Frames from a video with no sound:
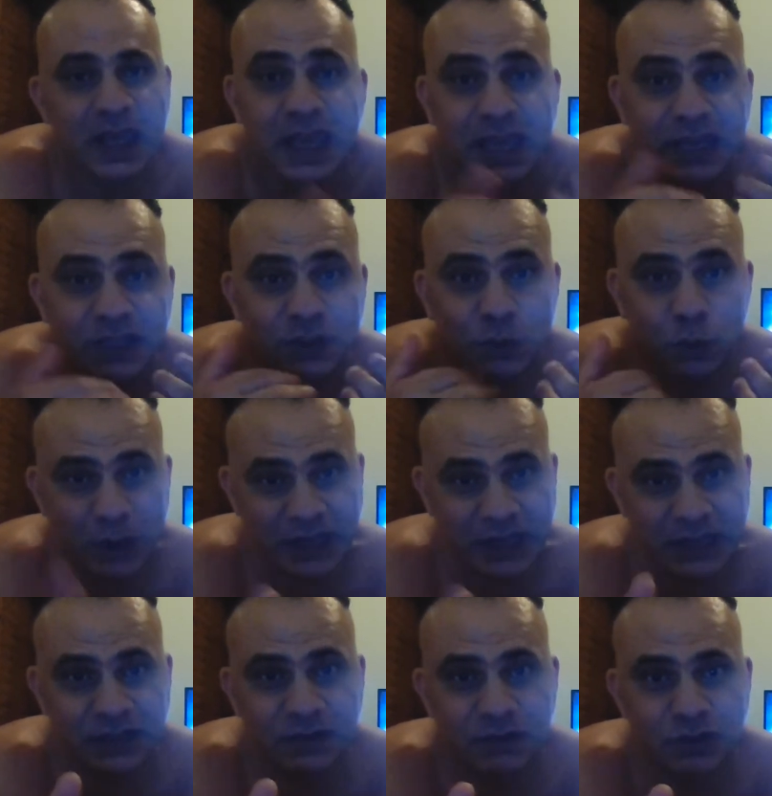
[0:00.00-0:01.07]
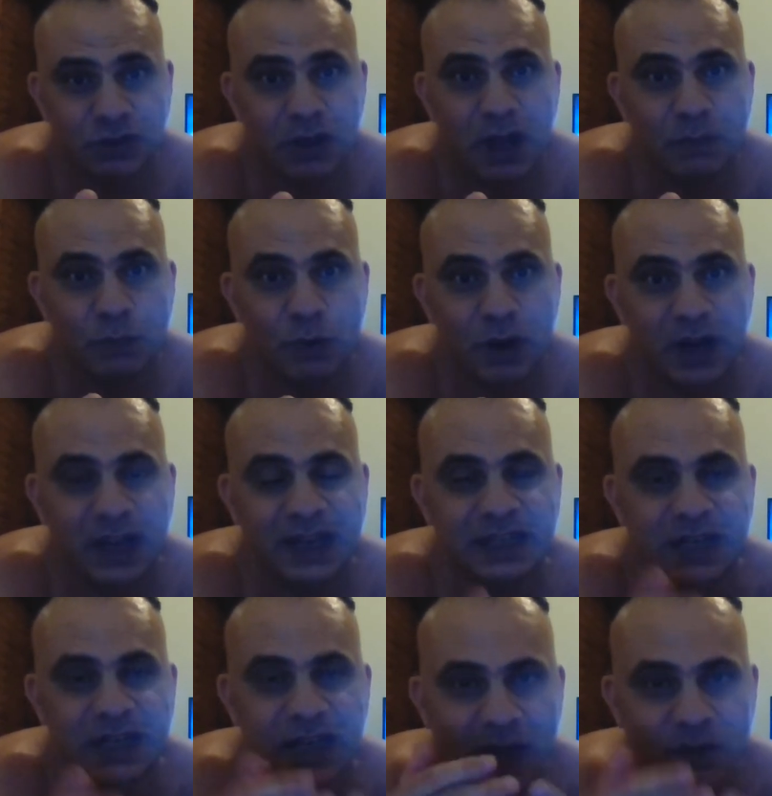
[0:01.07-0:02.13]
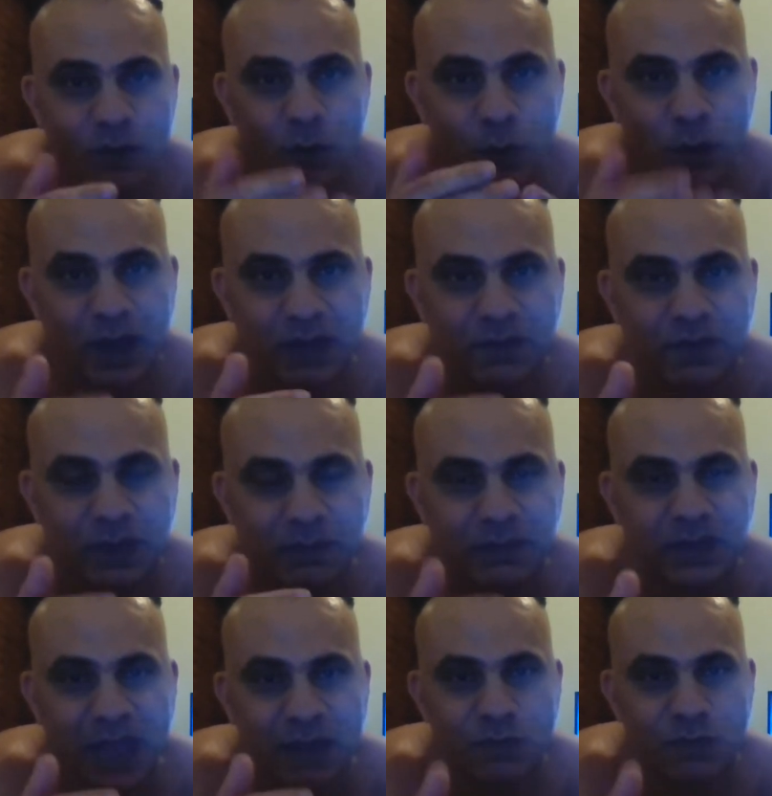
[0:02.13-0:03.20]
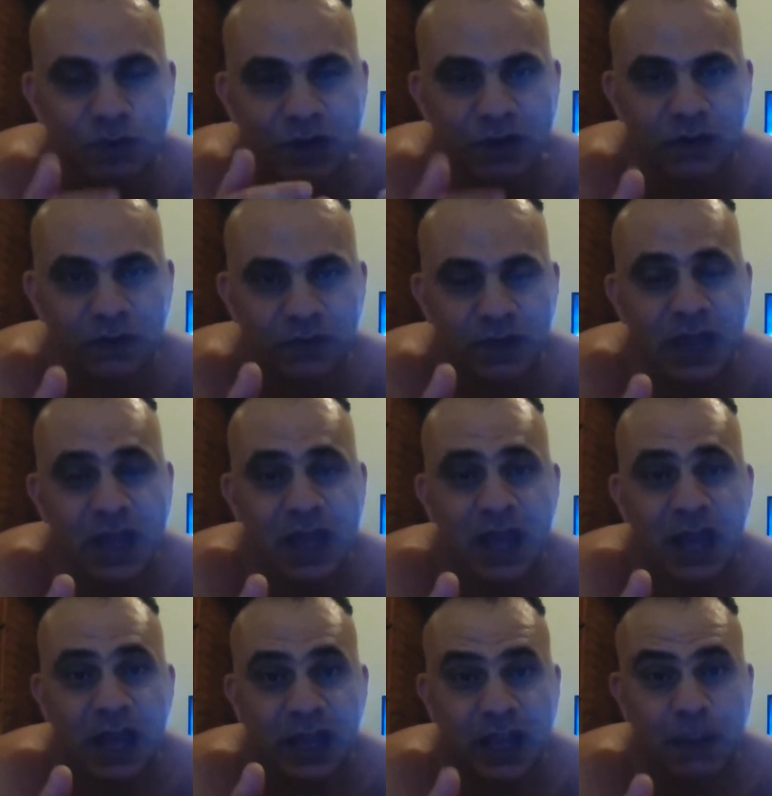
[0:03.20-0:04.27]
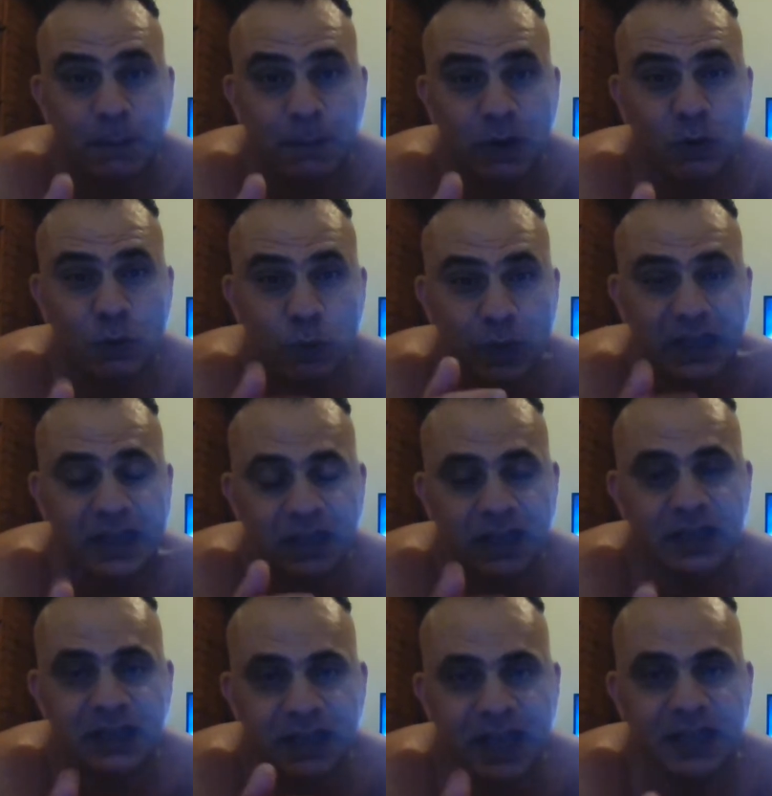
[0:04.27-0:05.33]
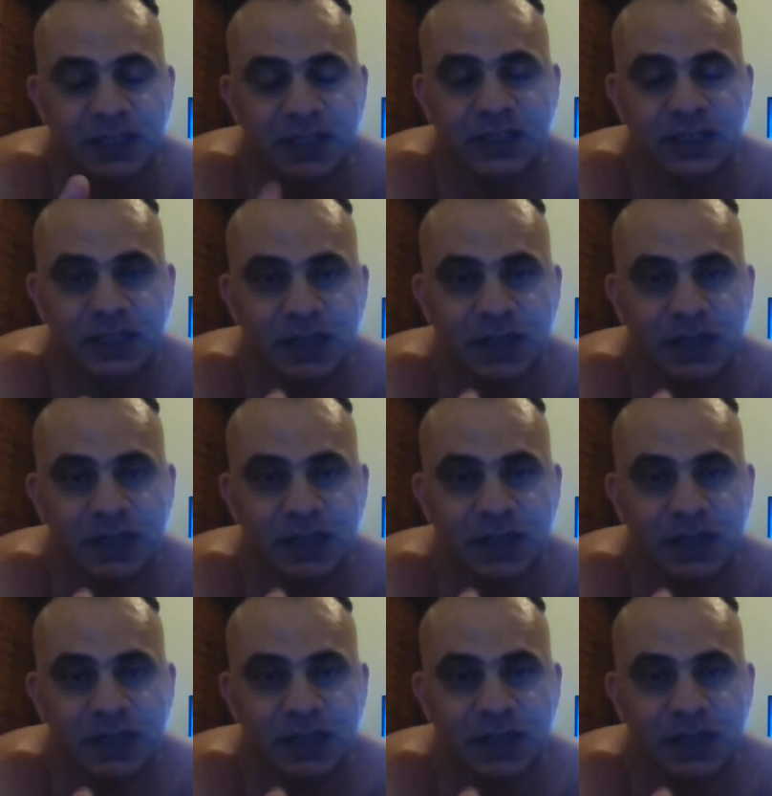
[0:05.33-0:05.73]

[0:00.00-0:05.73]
It's a waste of time, right? It's another way of them getting rid of a couple of weak contestants.